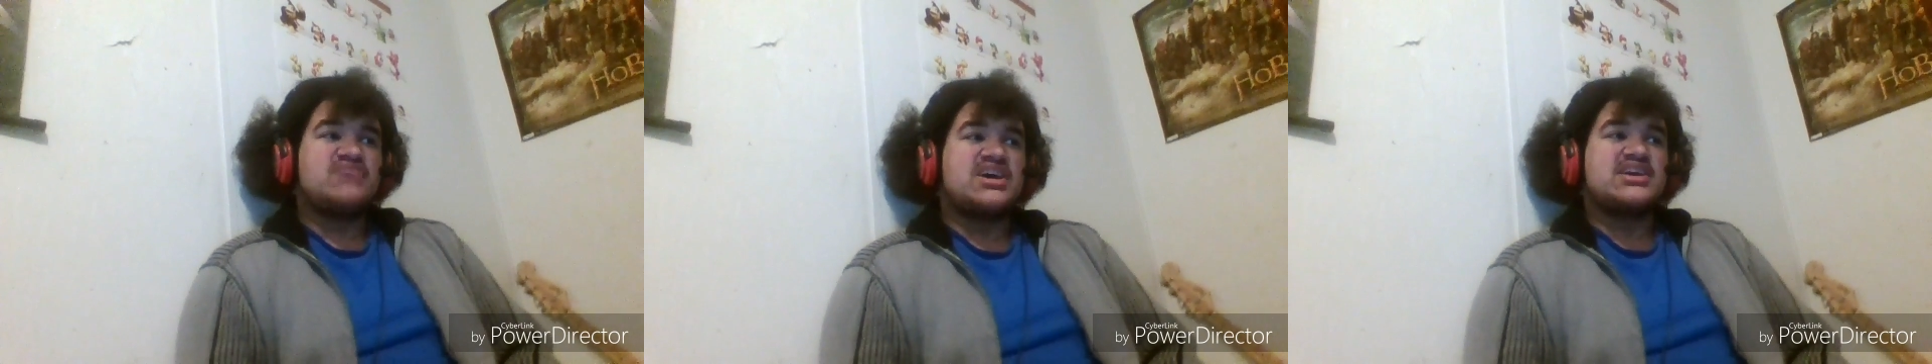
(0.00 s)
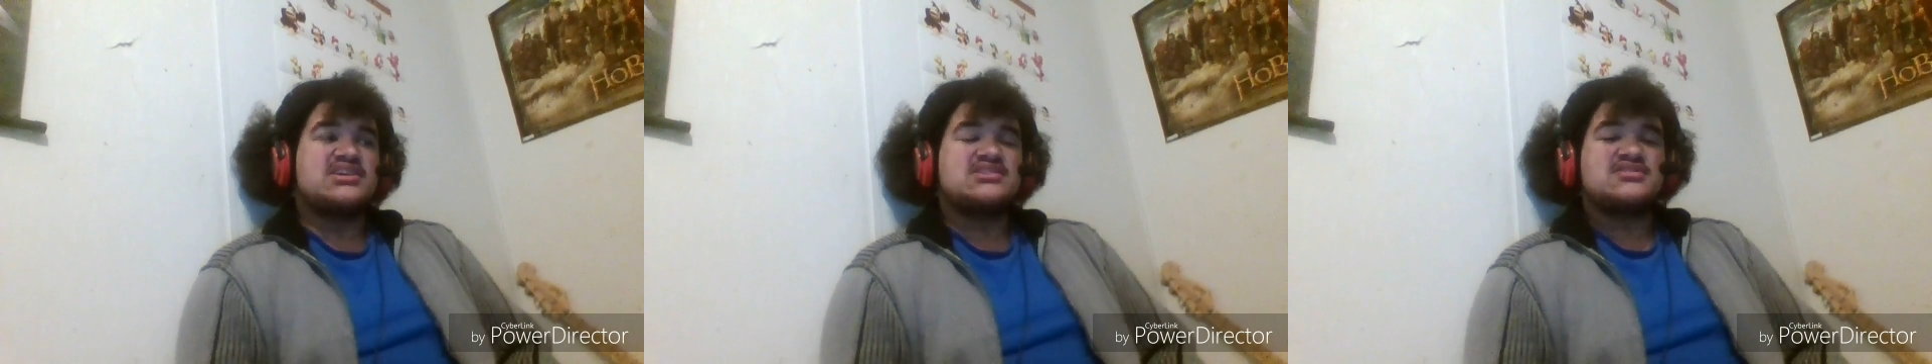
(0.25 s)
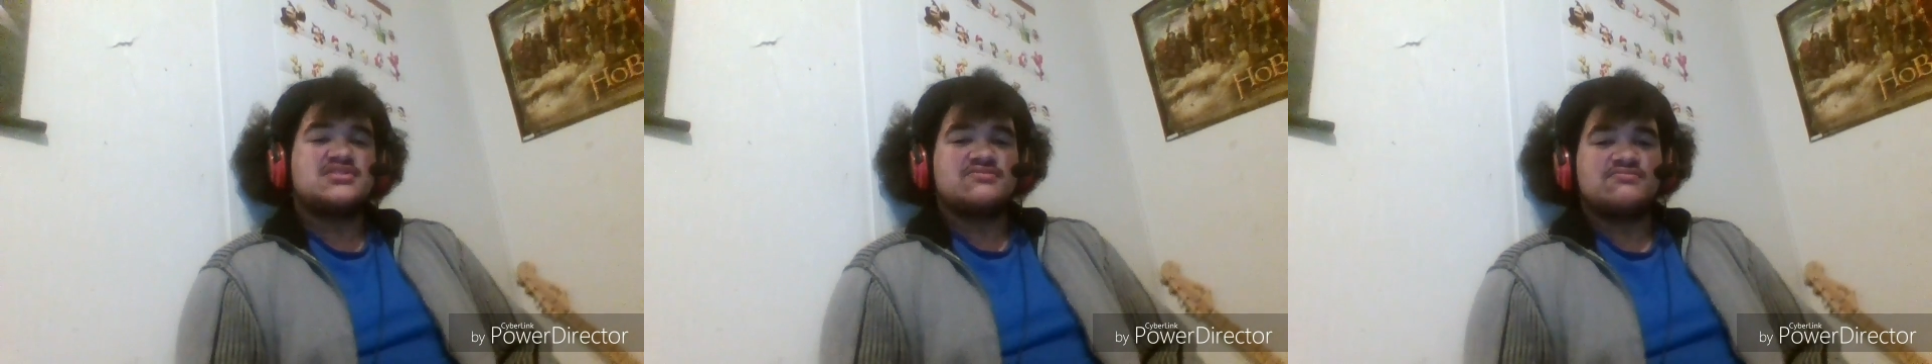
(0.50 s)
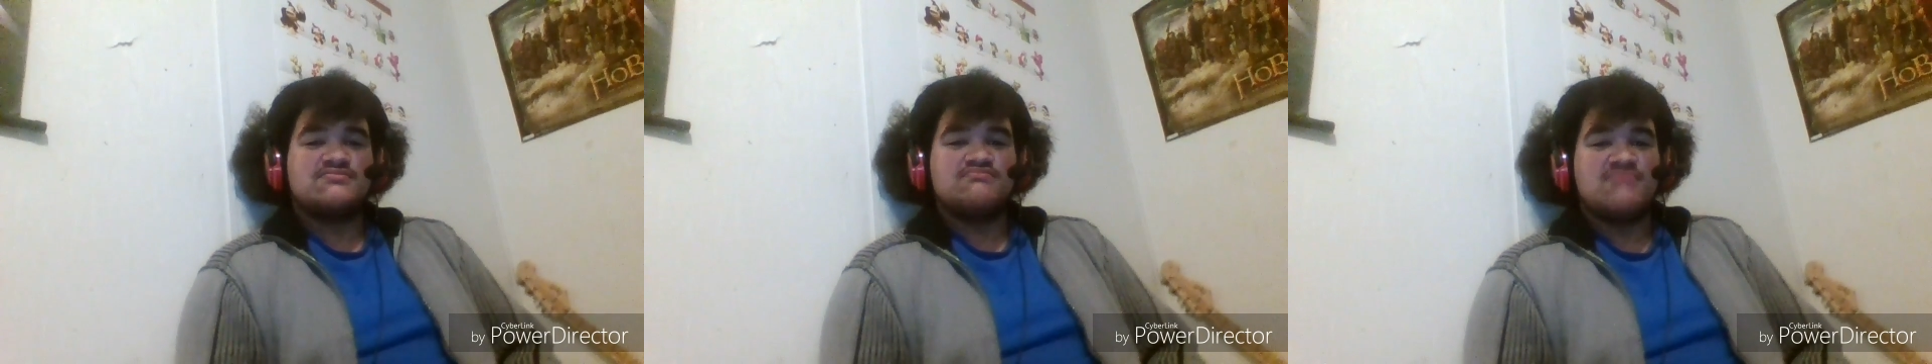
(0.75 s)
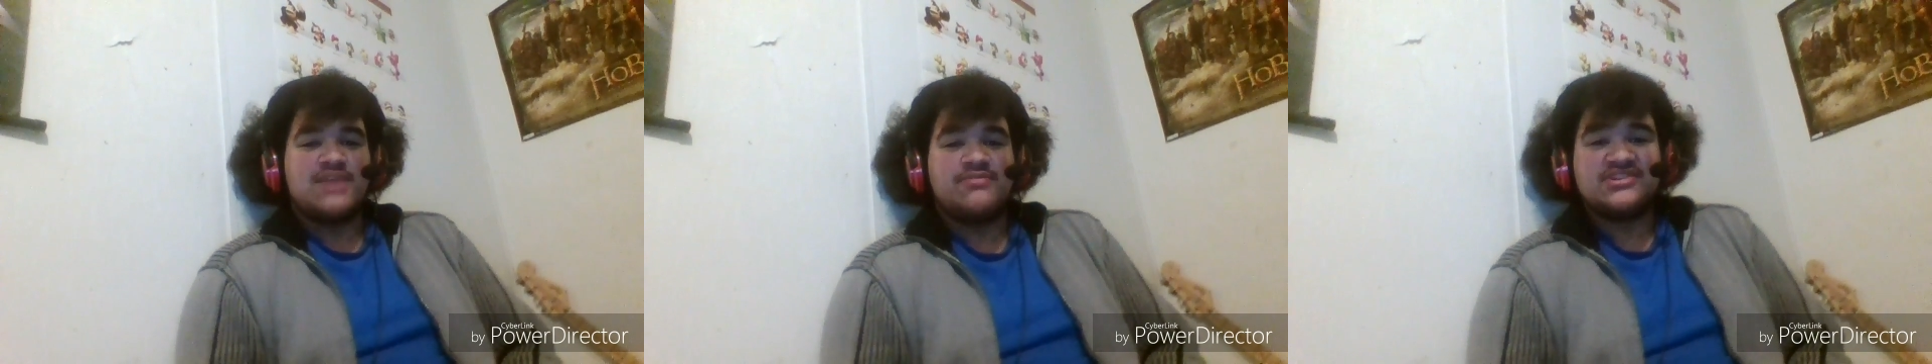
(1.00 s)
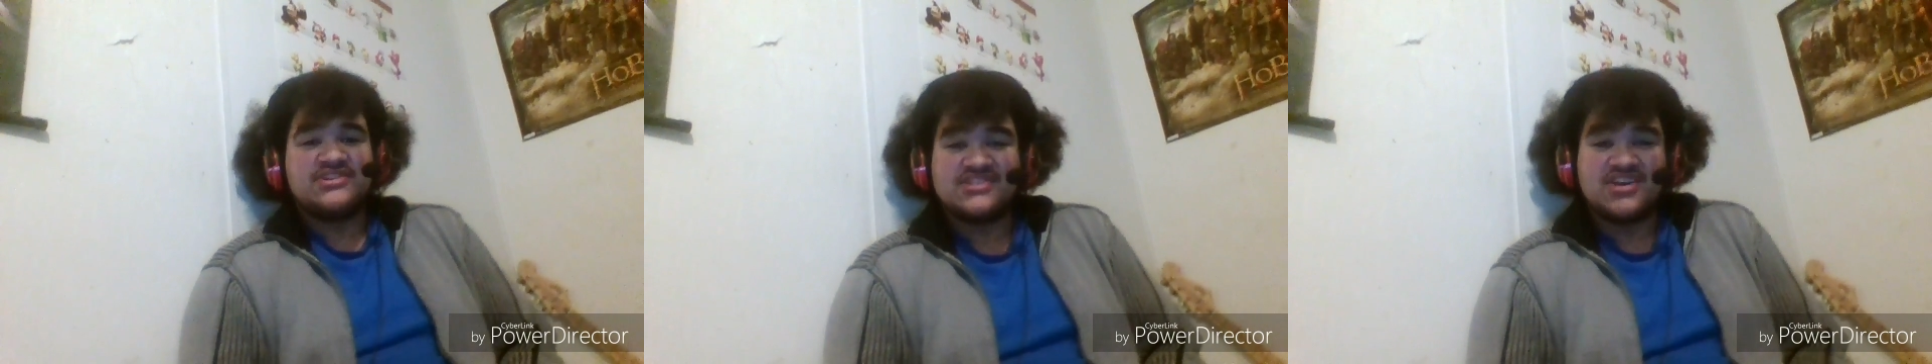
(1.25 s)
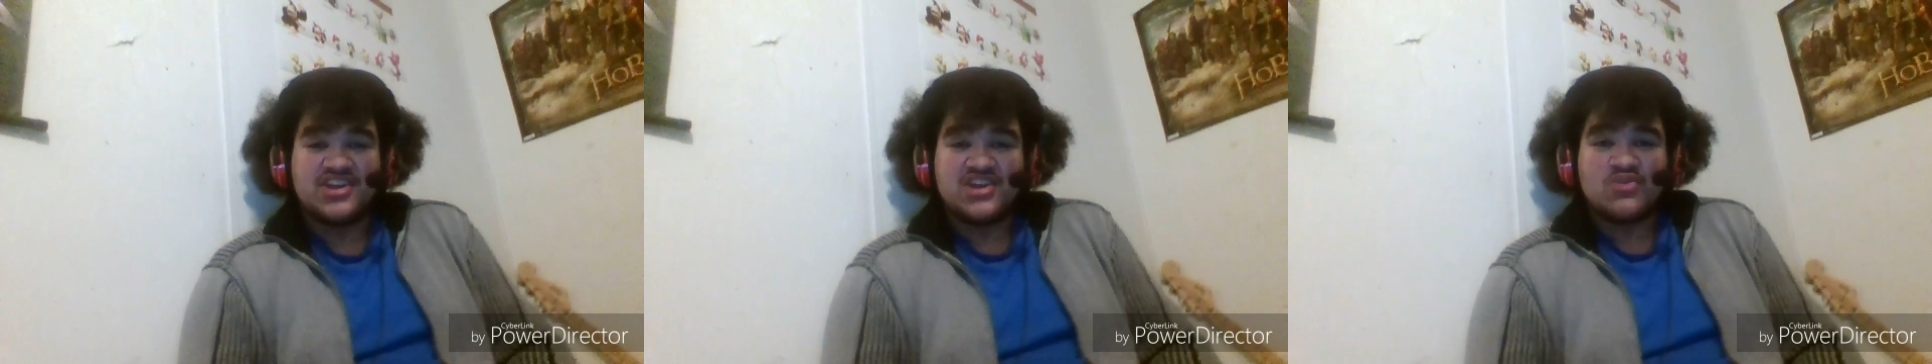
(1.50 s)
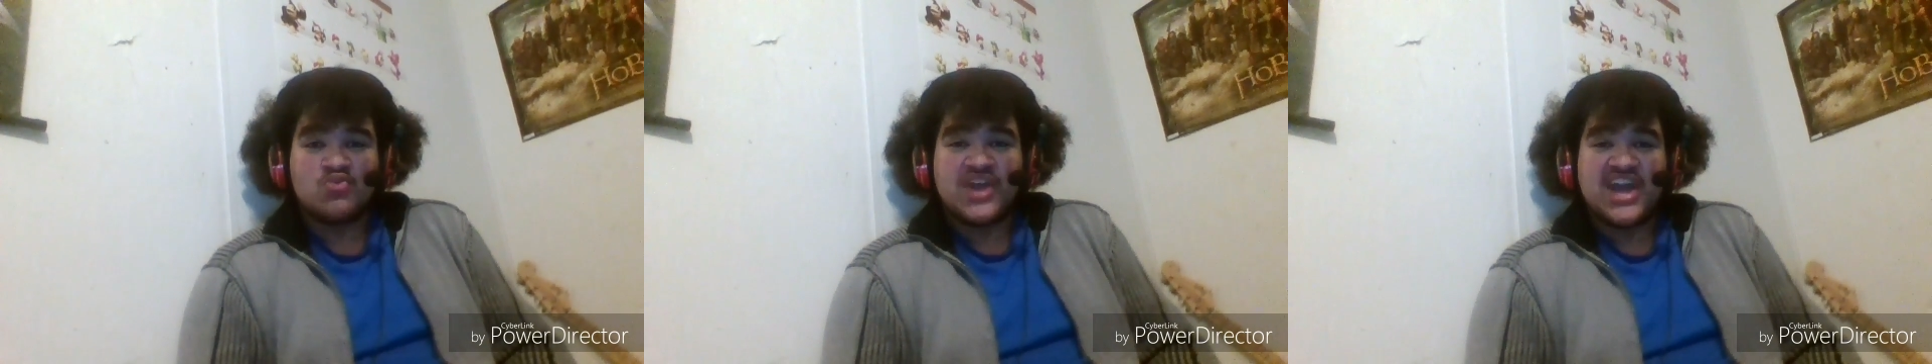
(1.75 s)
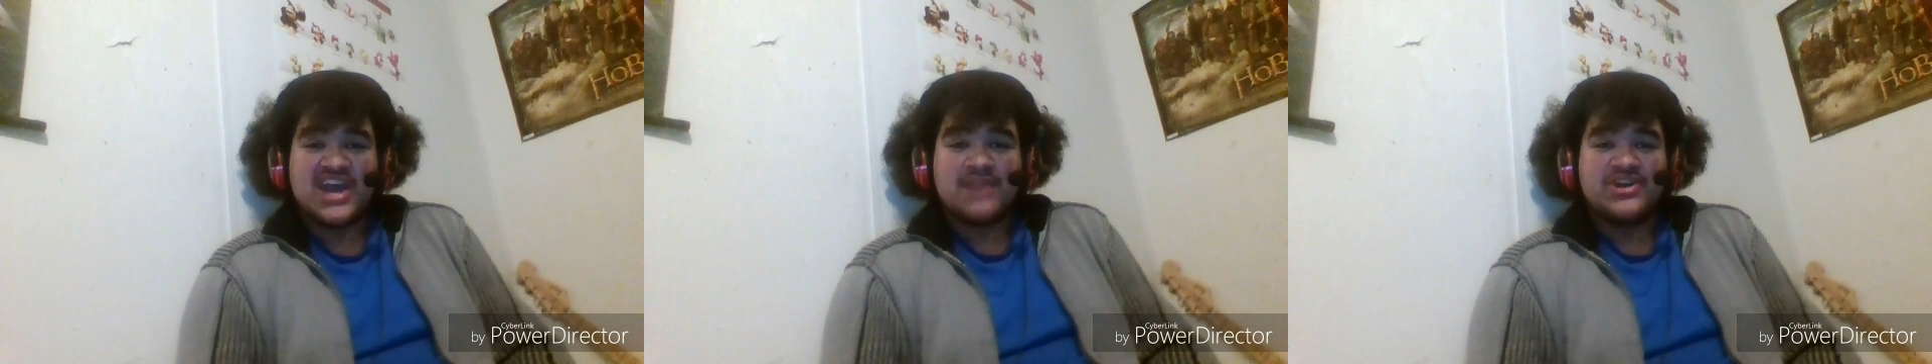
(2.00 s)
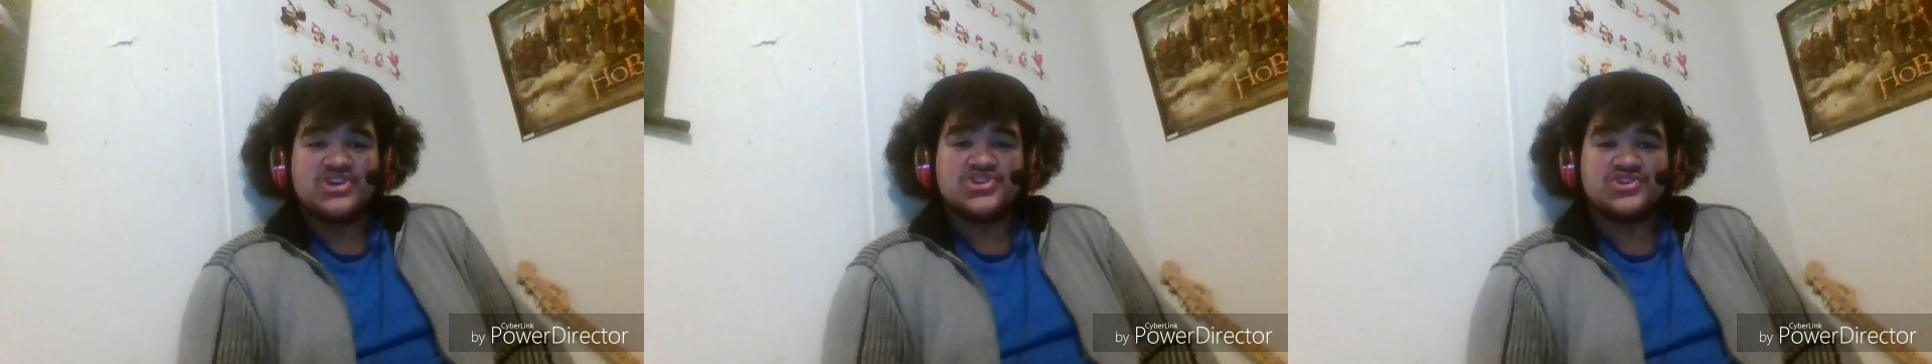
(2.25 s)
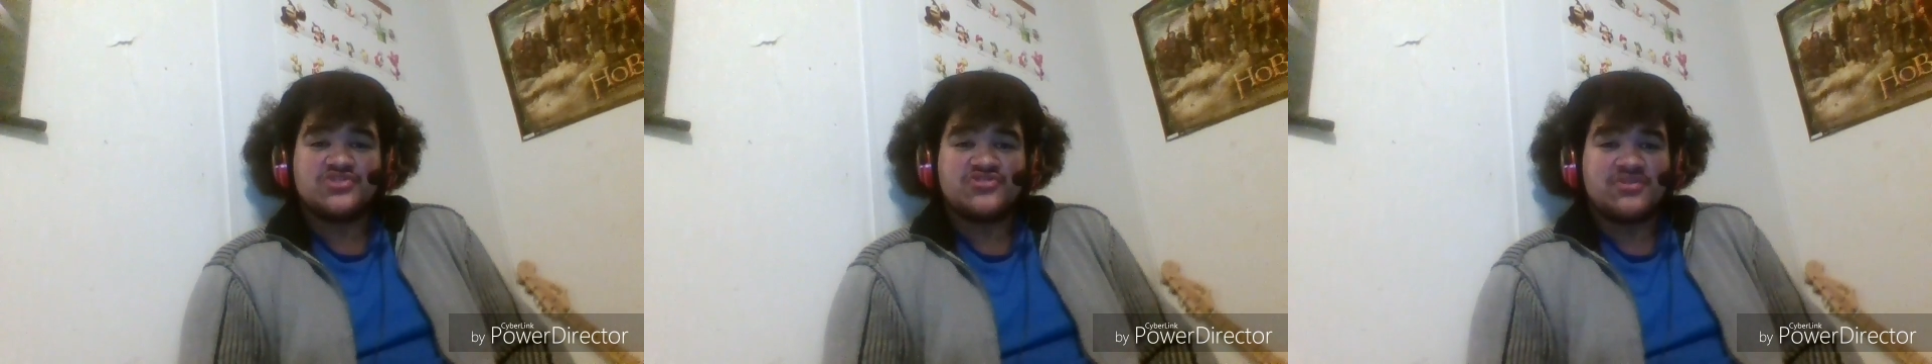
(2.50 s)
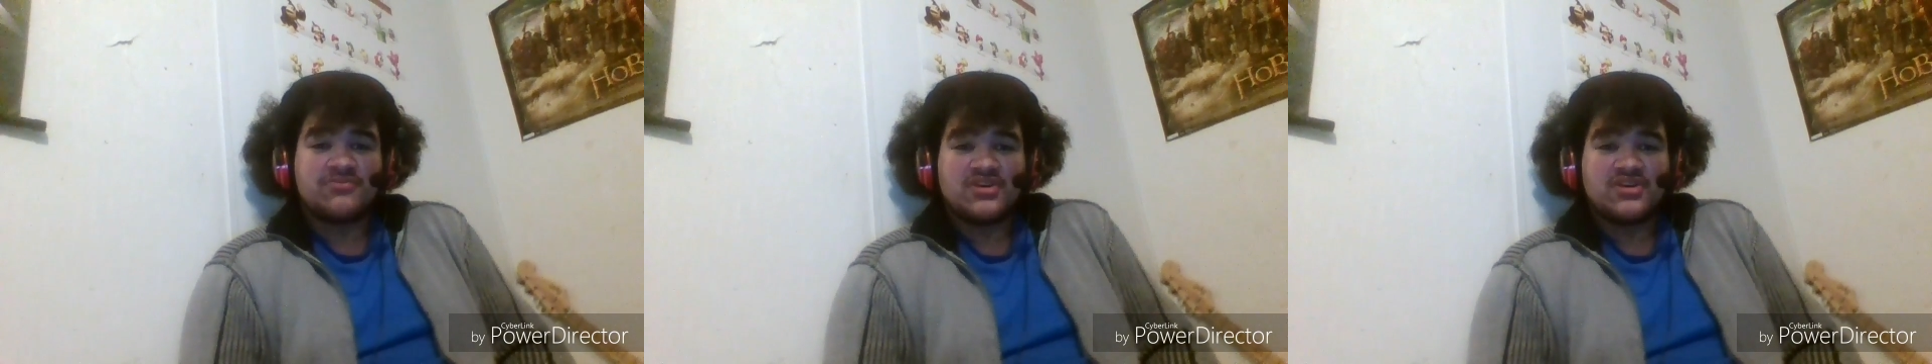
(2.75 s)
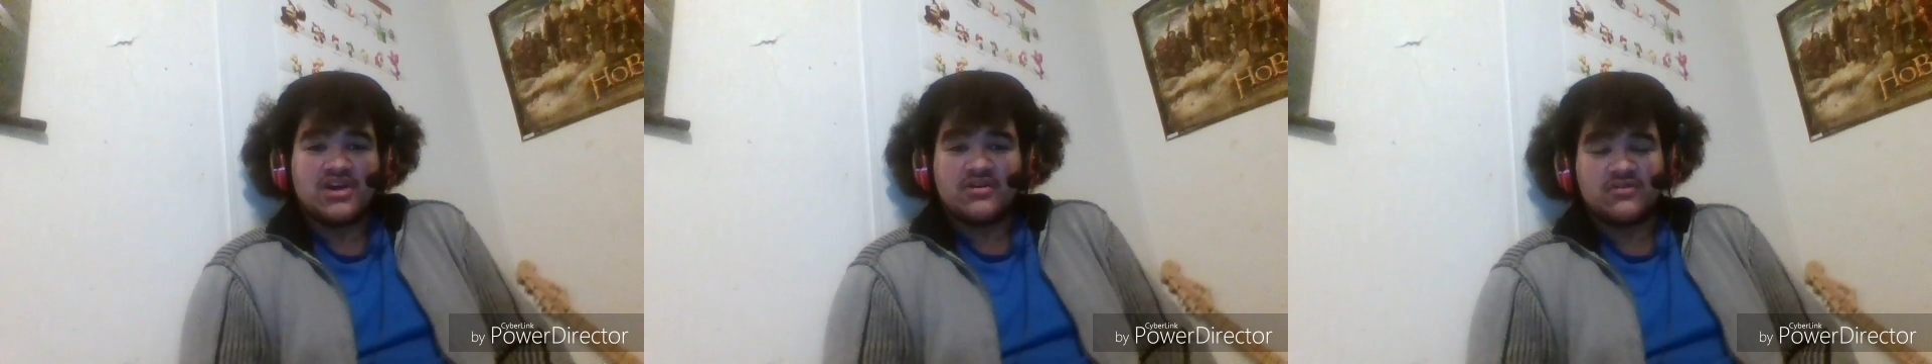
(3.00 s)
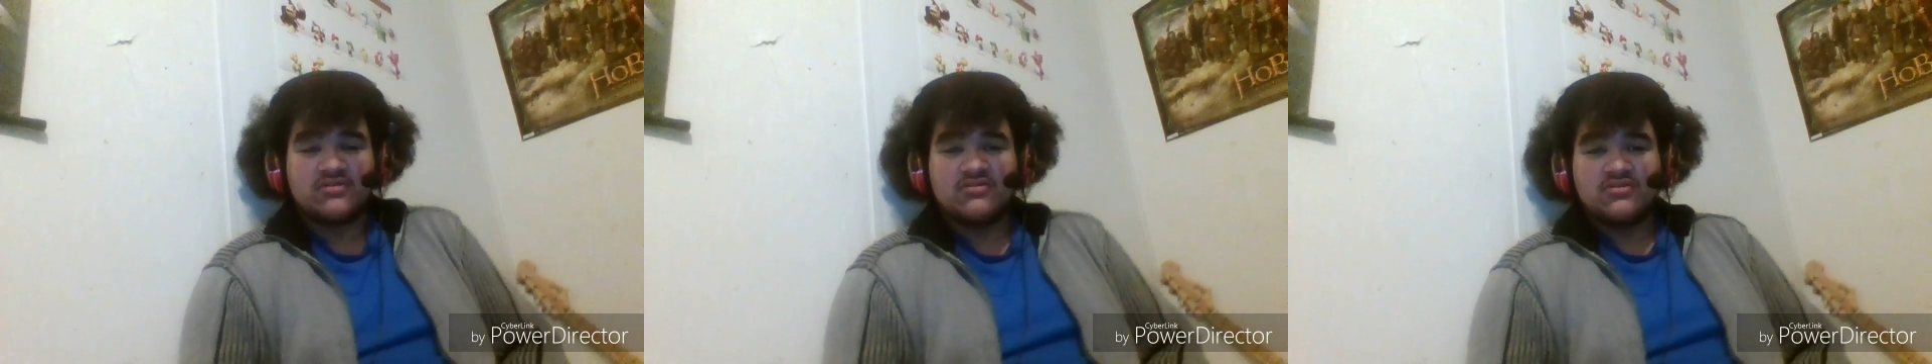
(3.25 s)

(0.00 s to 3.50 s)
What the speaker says: I guess maybe studying reanimation or something. I don't know.